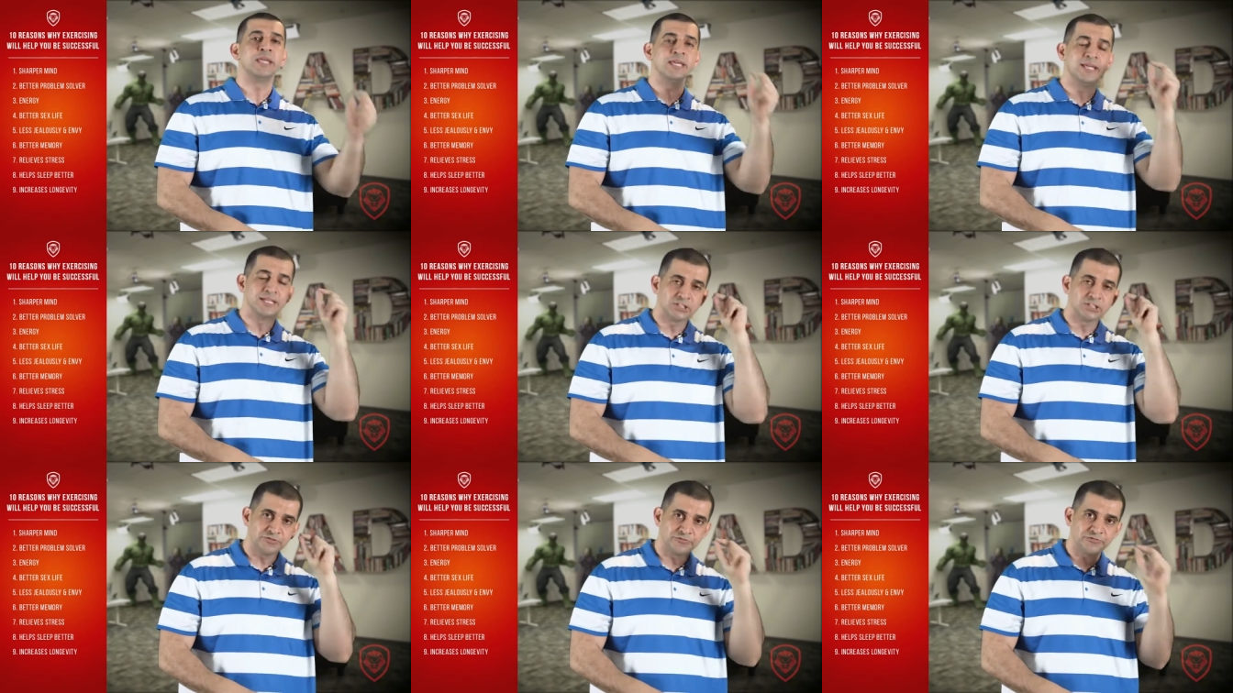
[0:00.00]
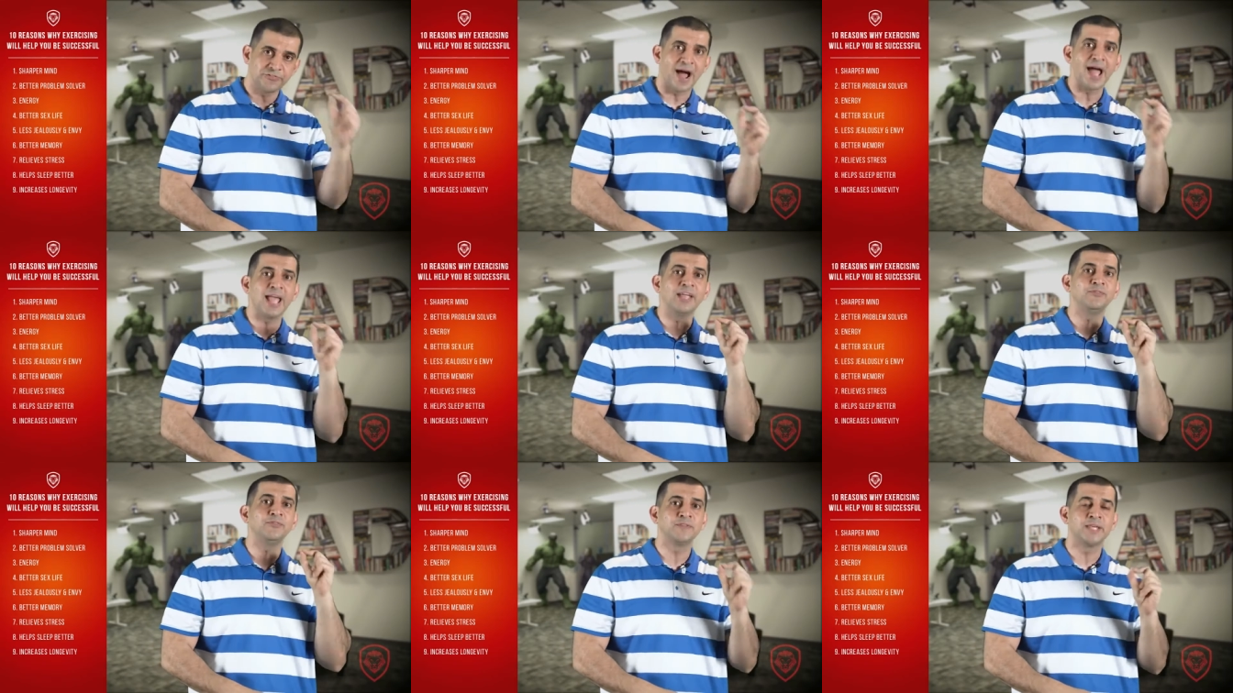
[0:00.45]
He is
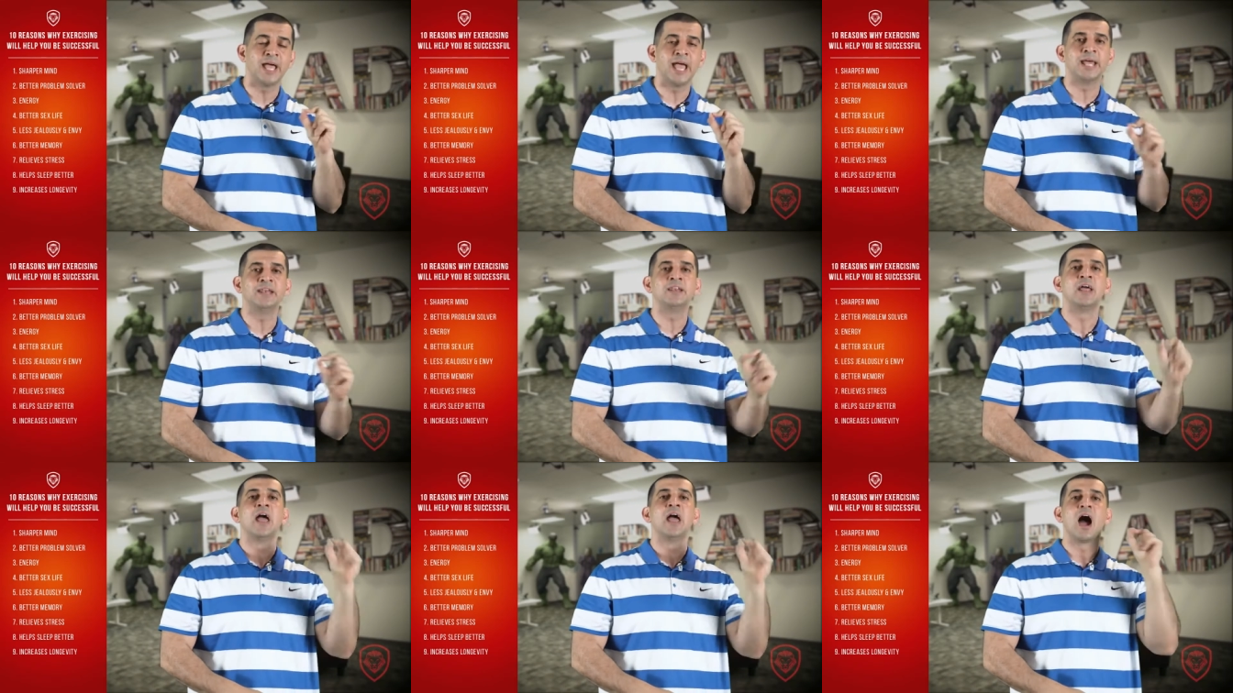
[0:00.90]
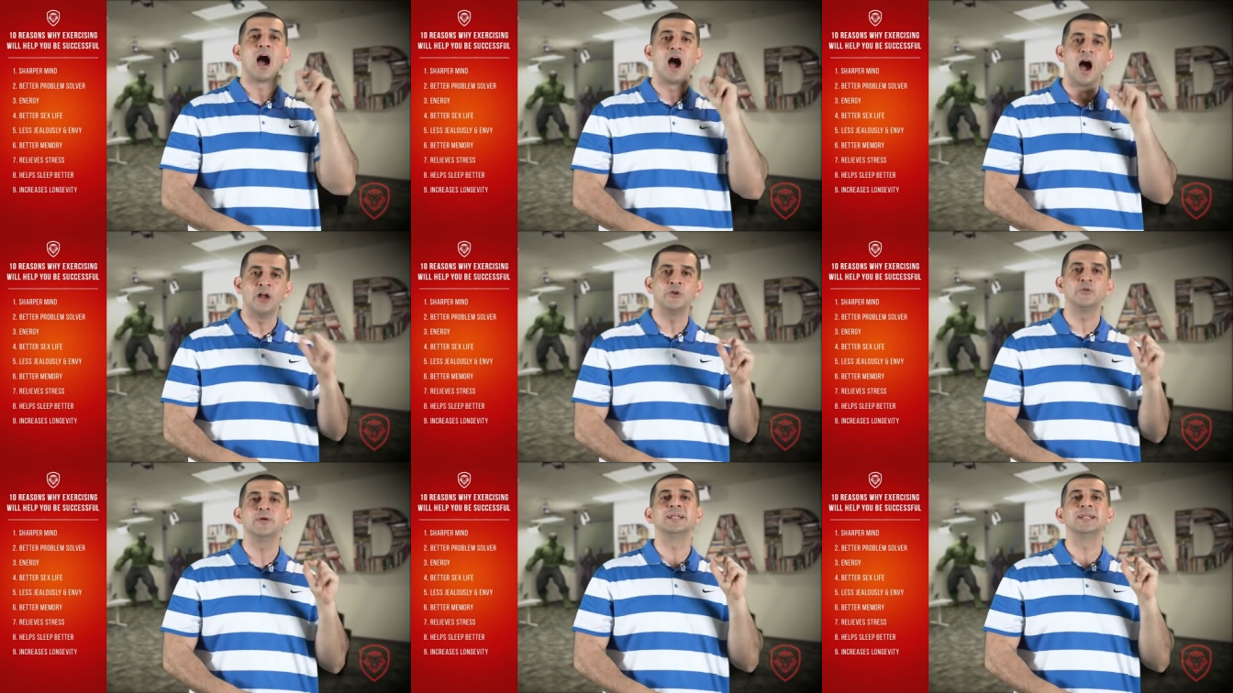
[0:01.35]
5'10,
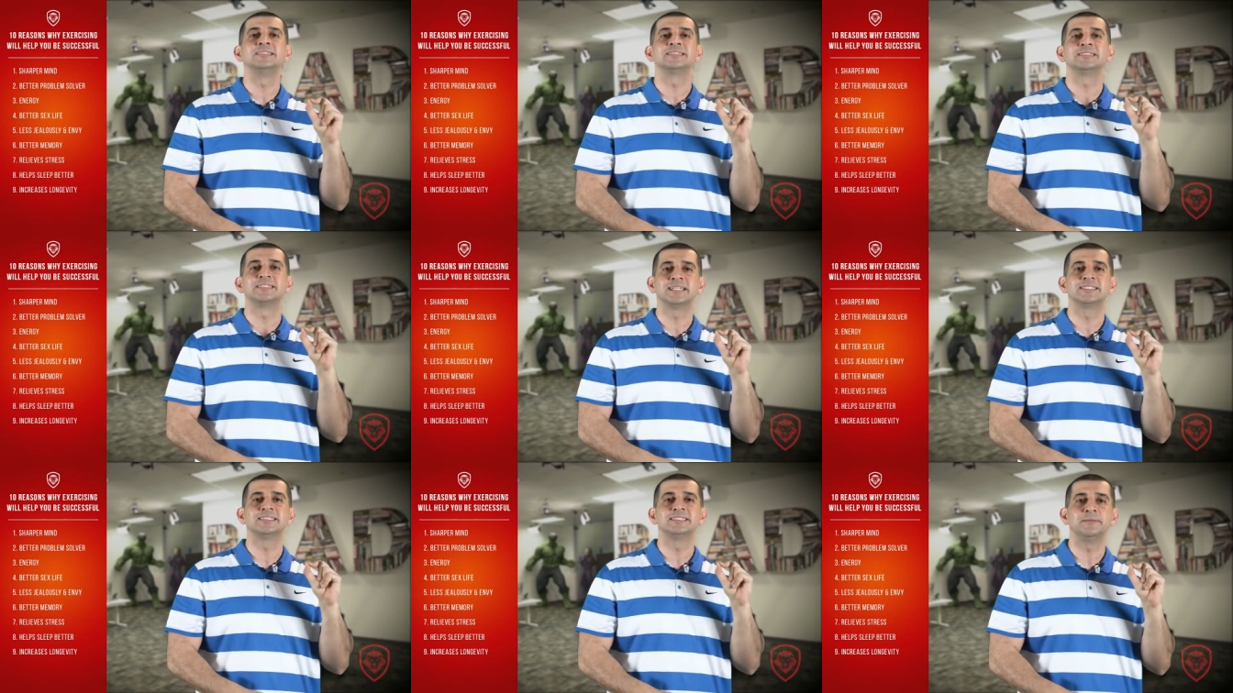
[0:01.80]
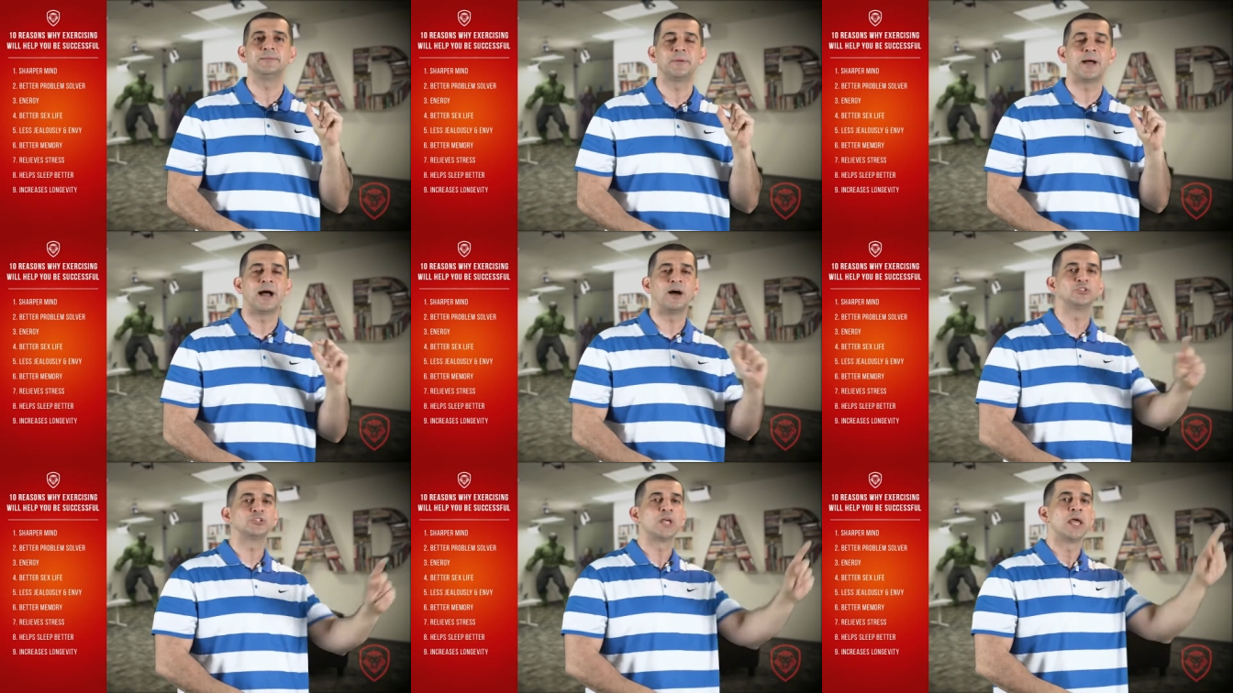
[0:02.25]
160
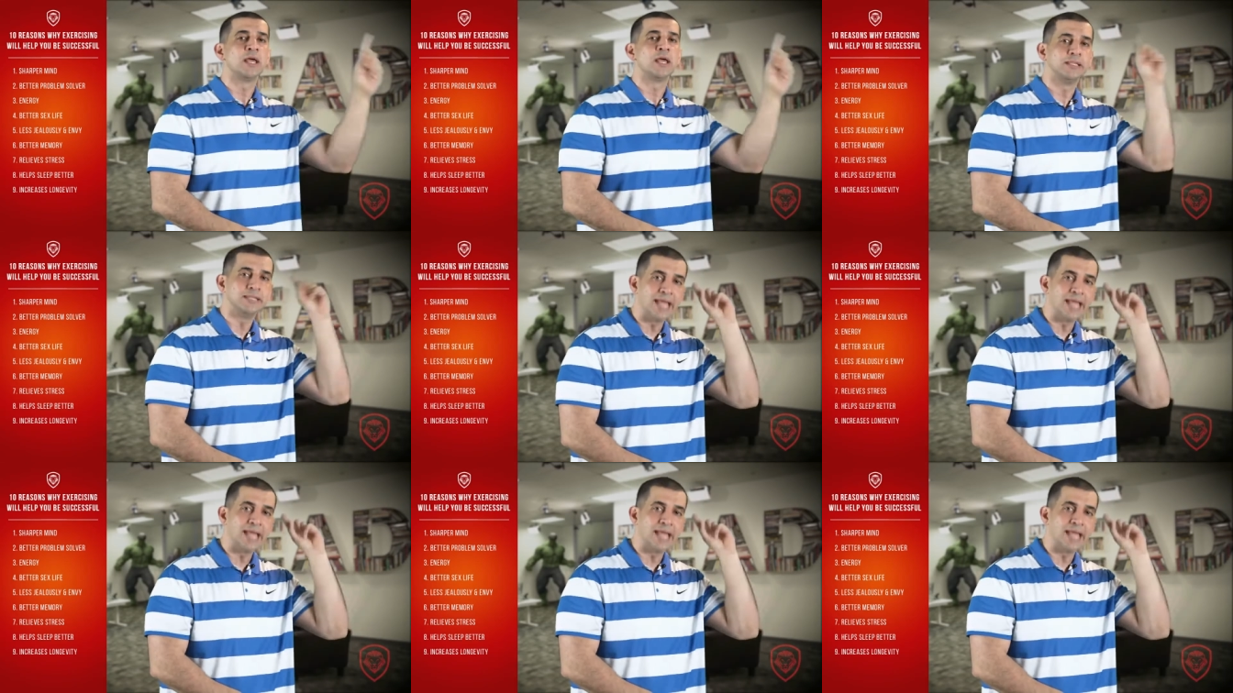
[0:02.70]
pounds.